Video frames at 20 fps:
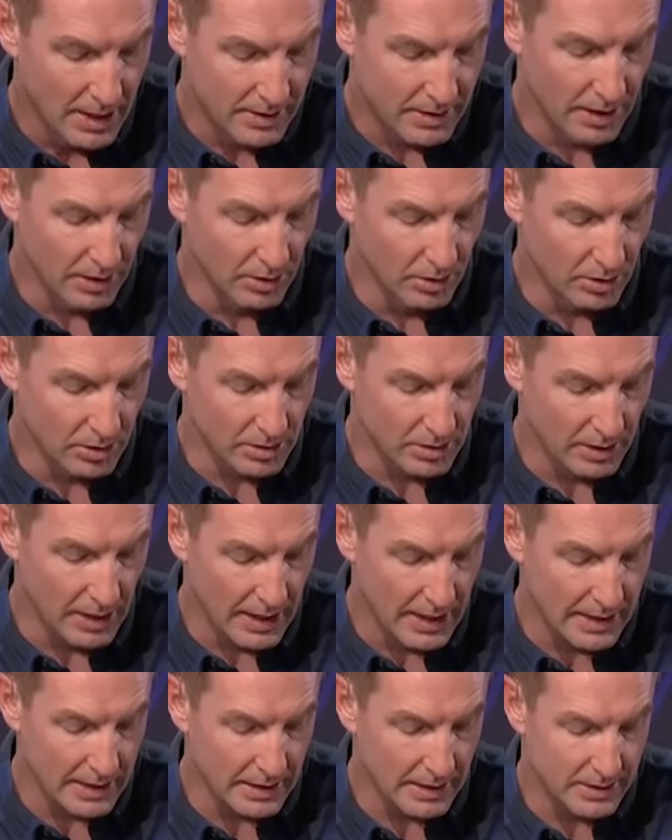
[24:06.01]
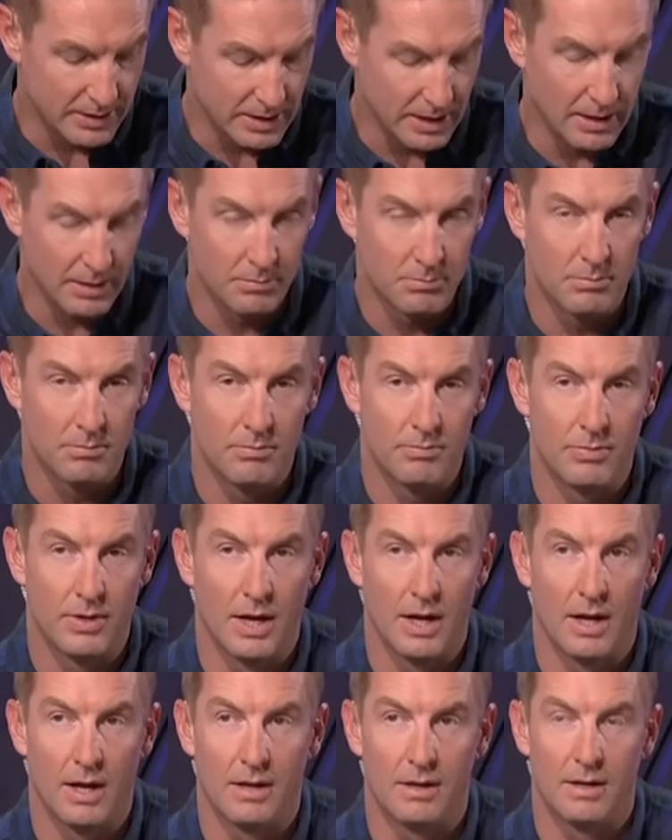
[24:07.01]
They look like a team
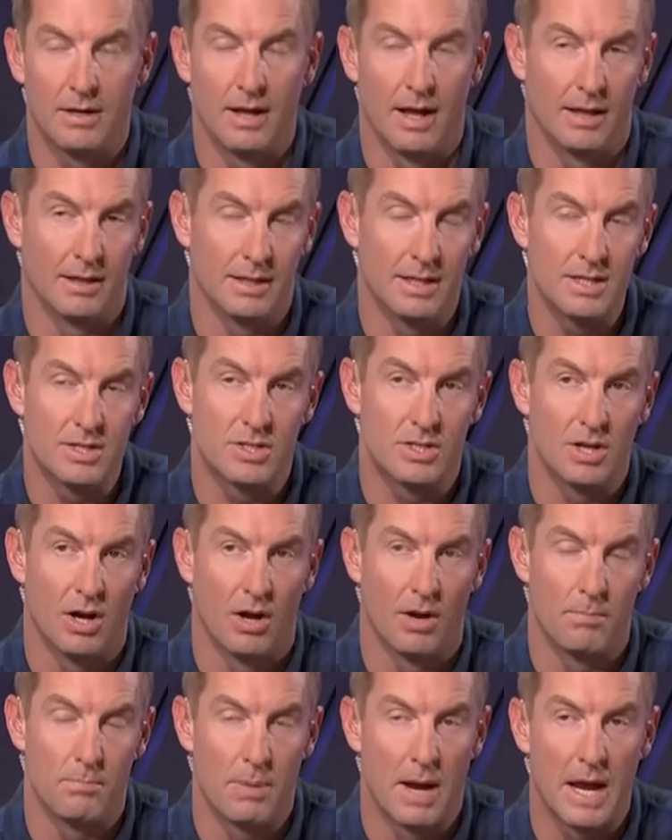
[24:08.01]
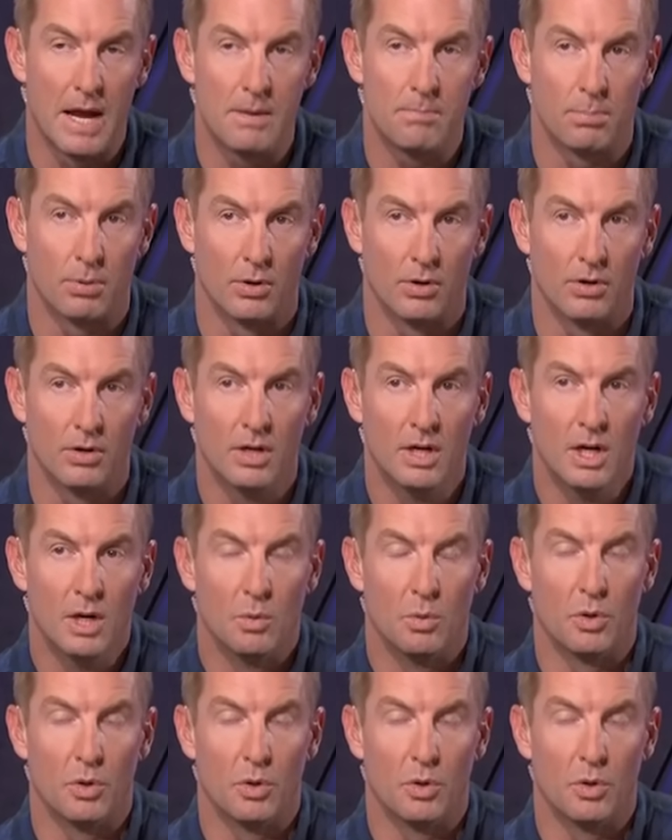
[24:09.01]
that, at least on paper,